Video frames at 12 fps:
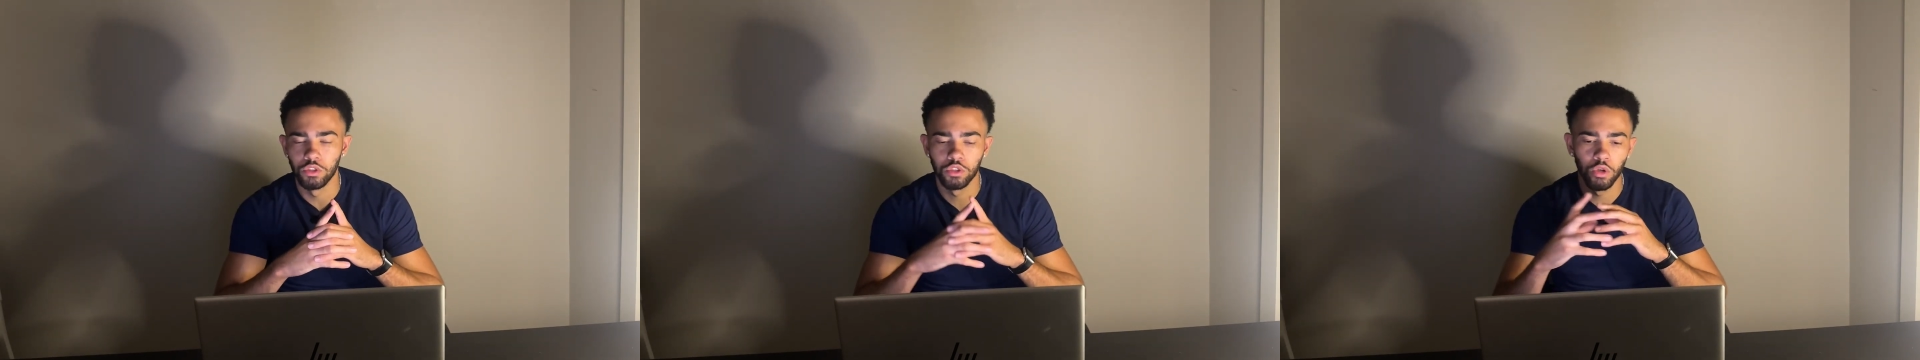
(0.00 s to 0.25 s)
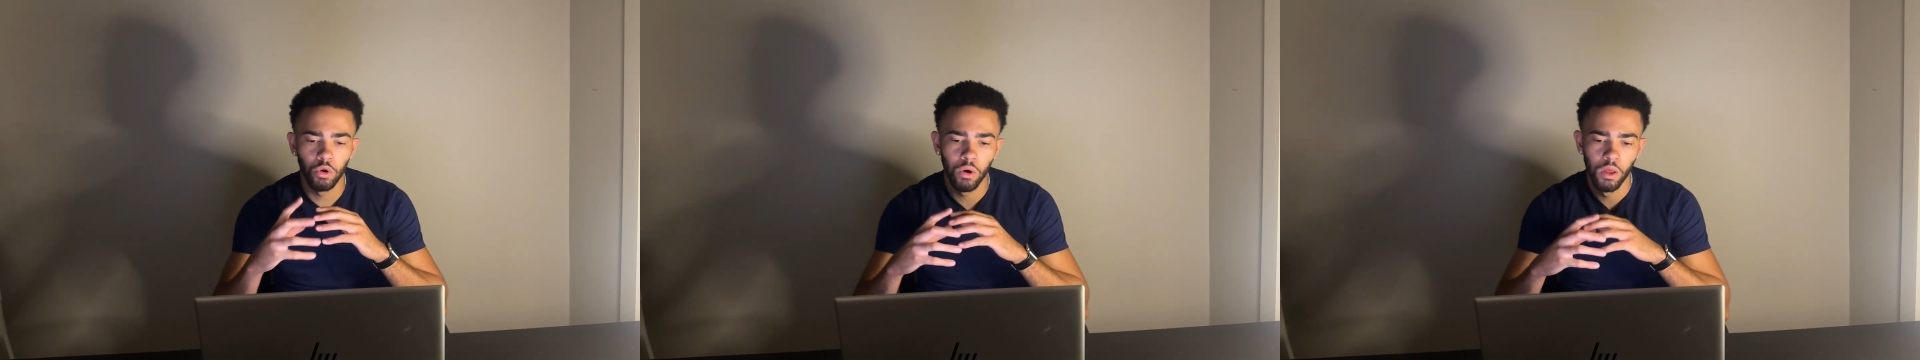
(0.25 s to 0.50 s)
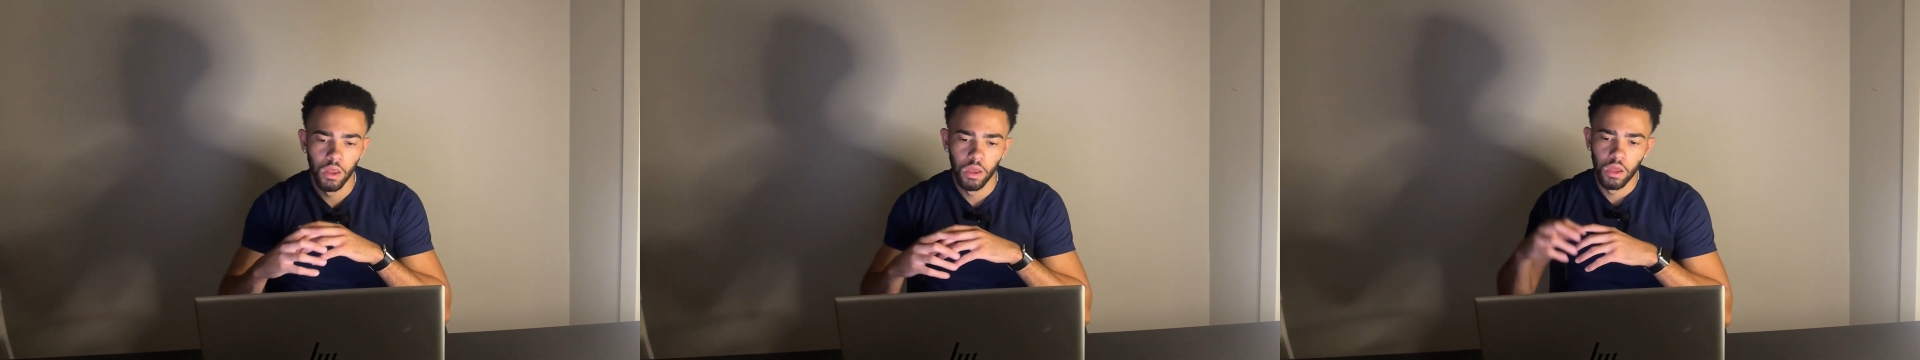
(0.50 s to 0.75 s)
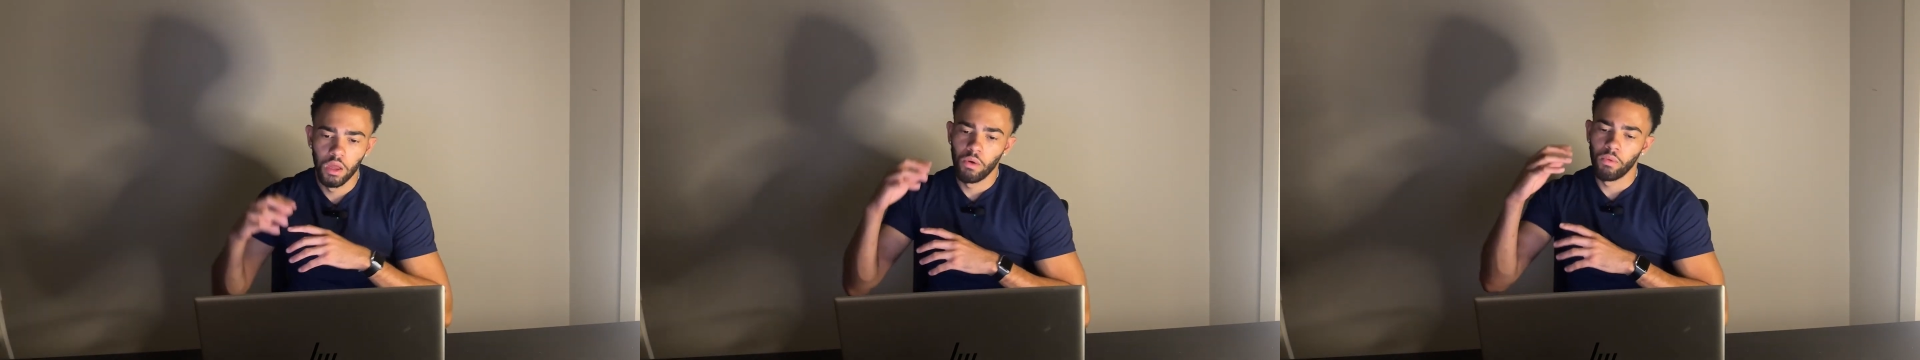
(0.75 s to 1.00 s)
So
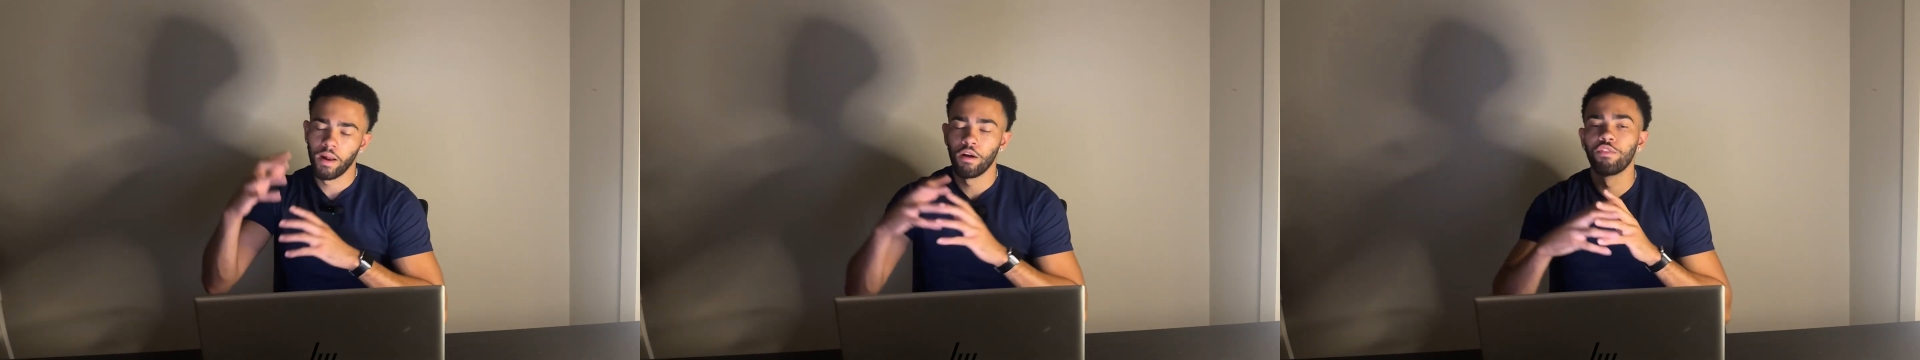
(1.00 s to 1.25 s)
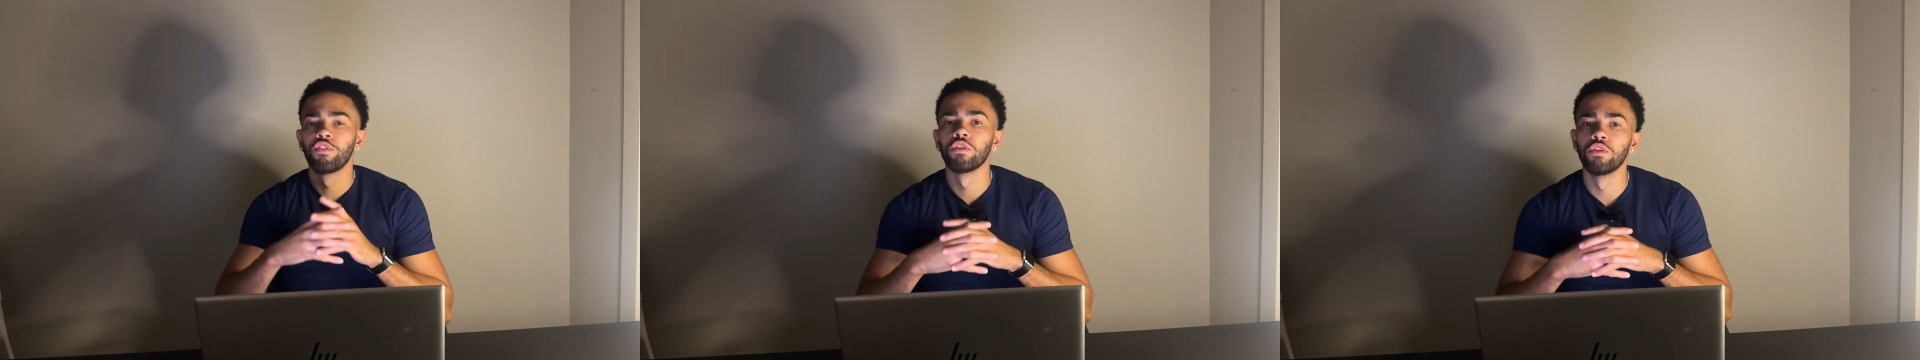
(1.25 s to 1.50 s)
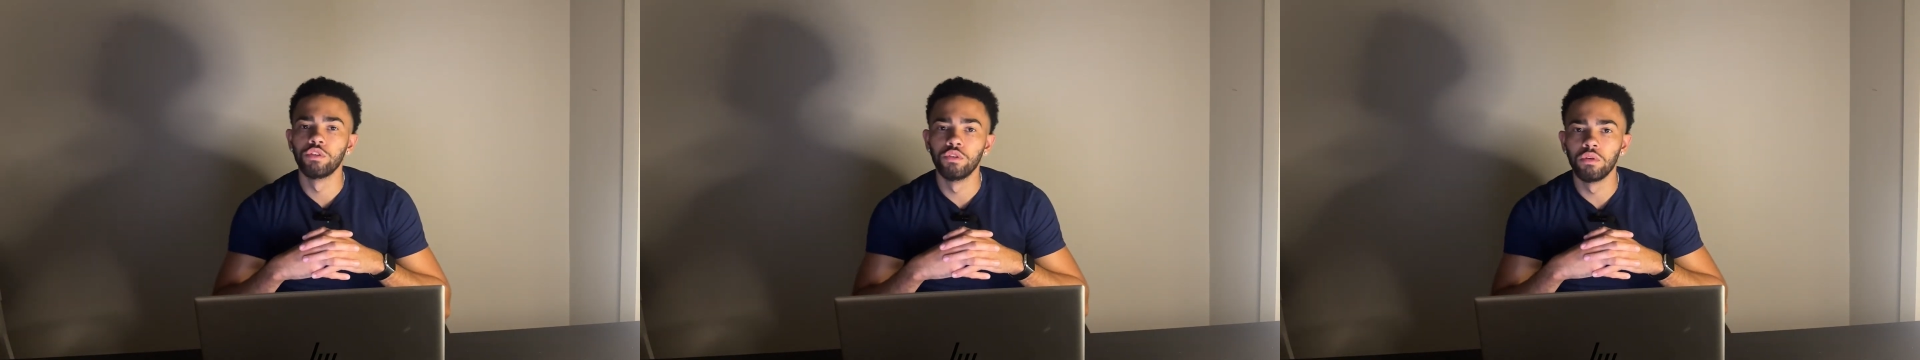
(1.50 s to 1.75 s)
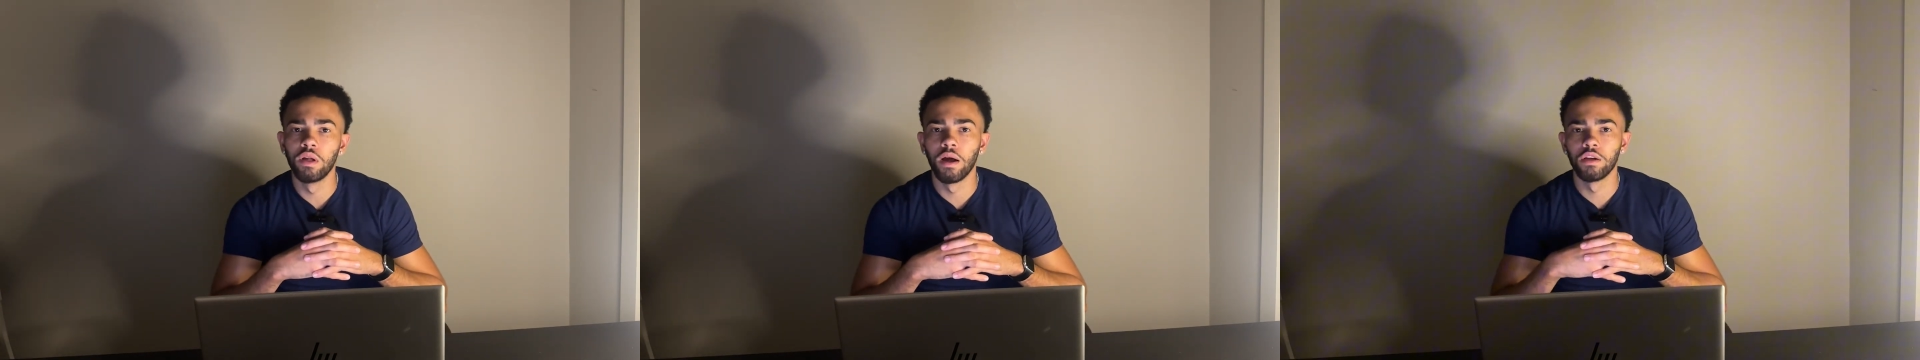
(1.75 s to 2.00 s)
without further
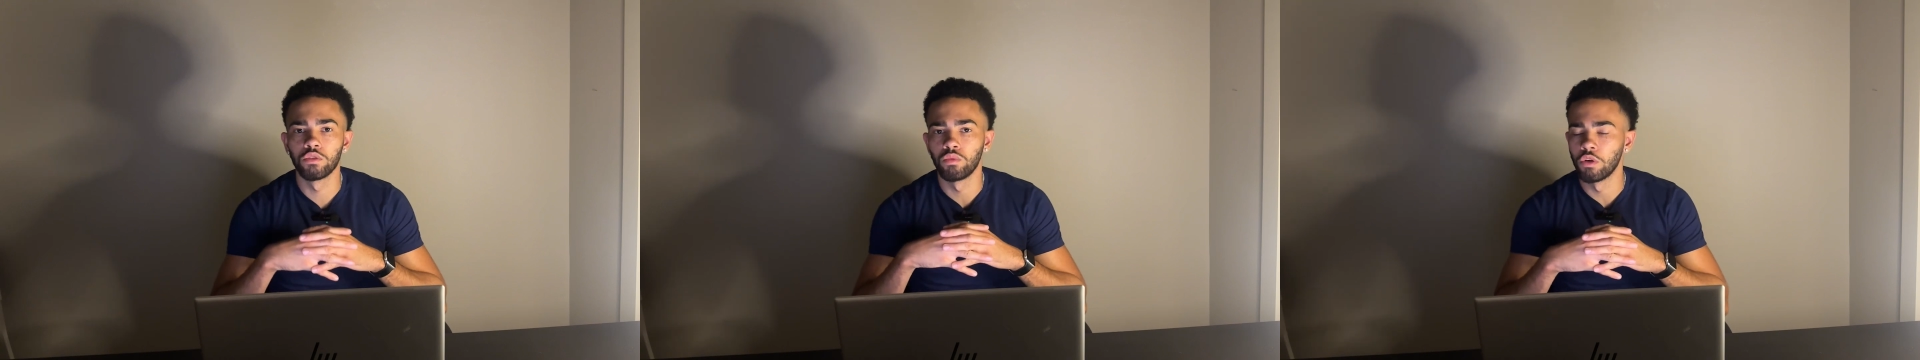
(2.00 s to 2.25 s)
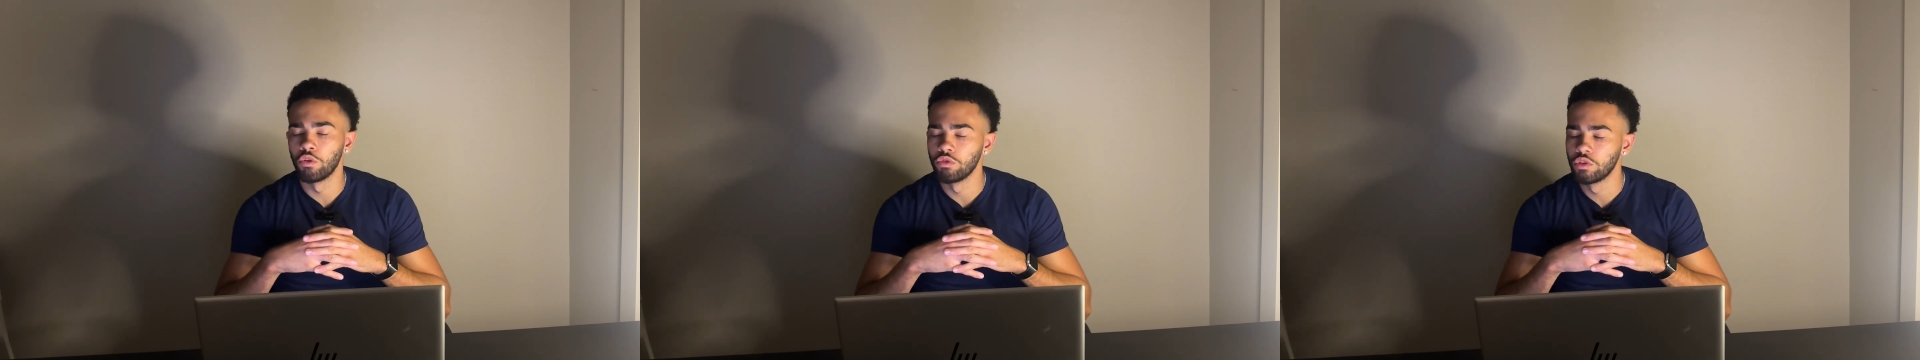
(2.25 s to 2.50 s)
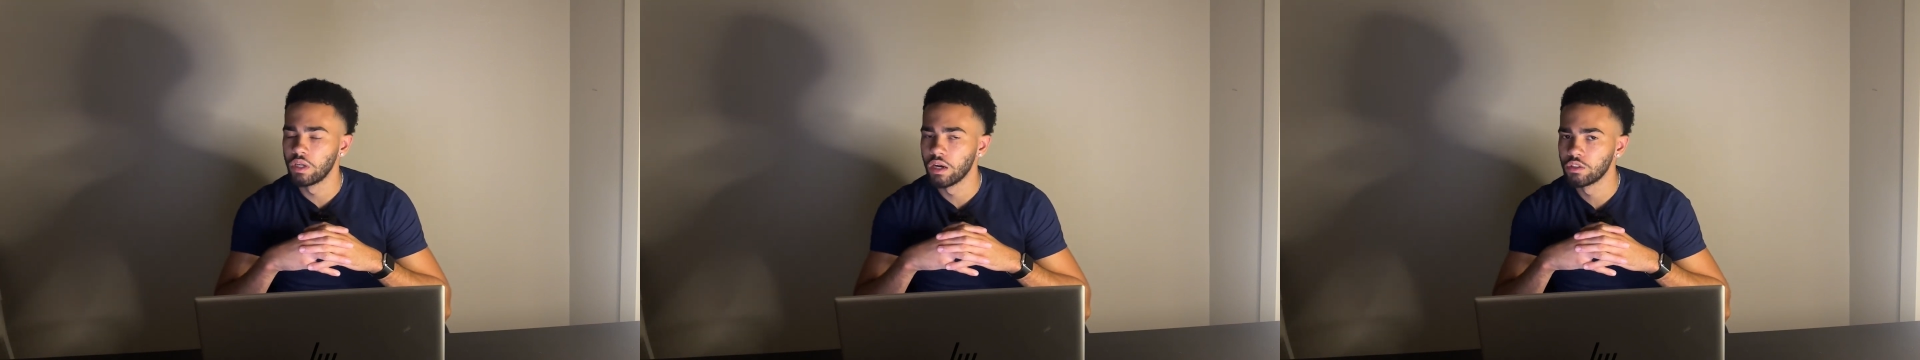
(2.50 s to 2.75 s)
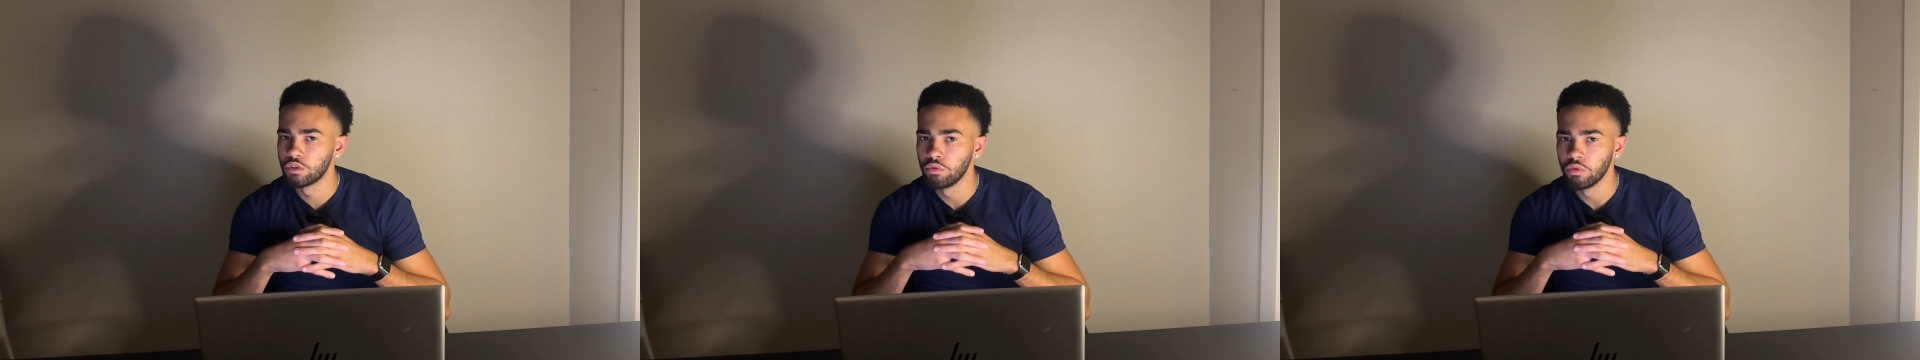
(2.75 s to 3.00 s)
ado, guys, I want to hold you
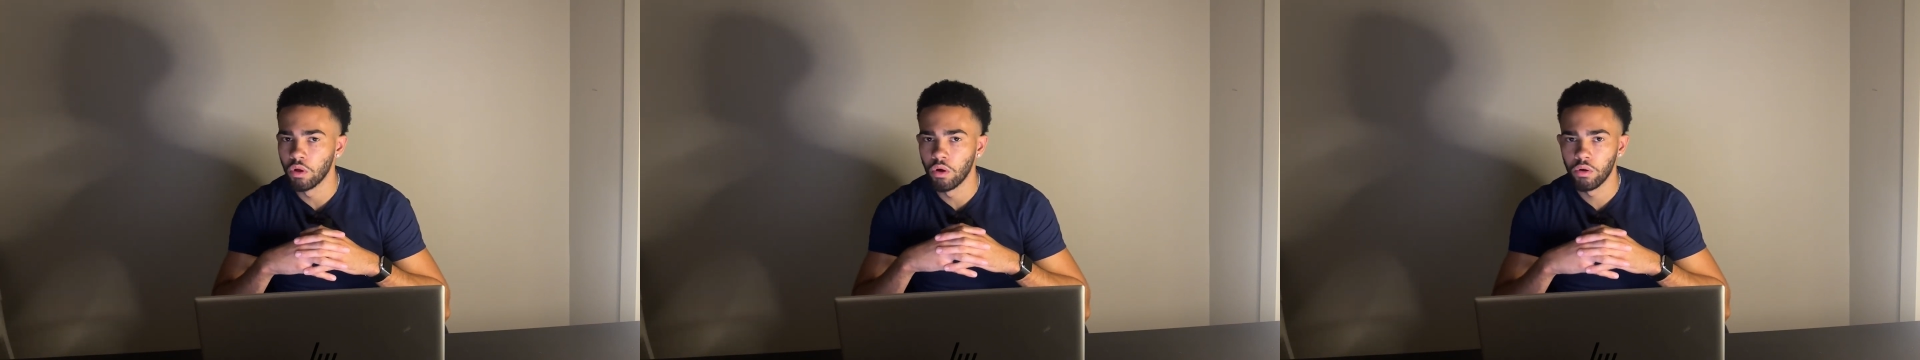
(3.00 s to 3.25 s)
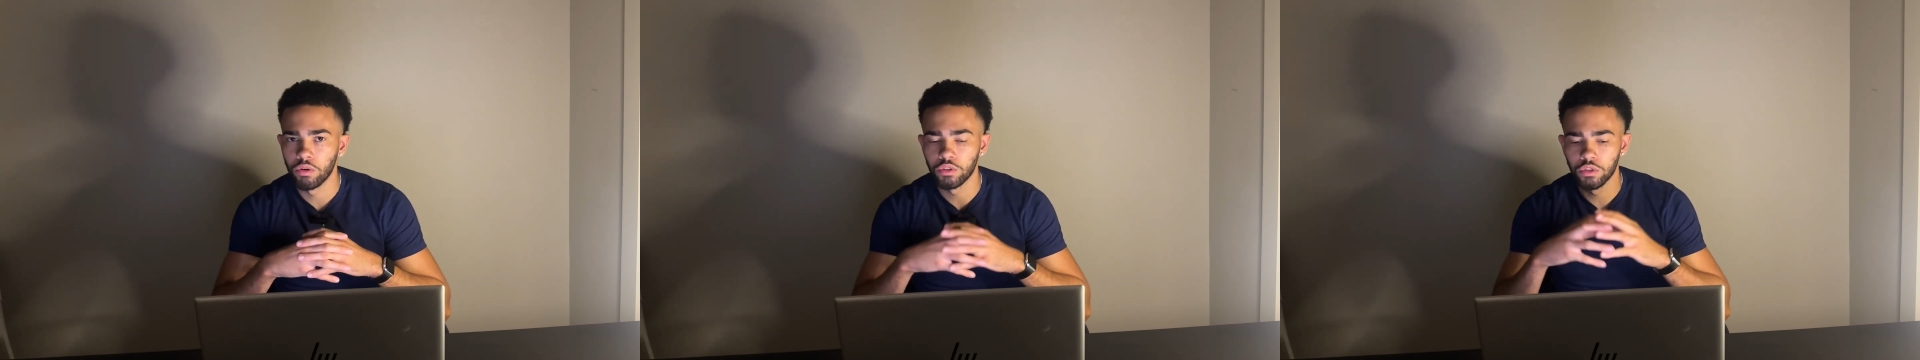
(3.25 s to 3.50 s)
guys too long.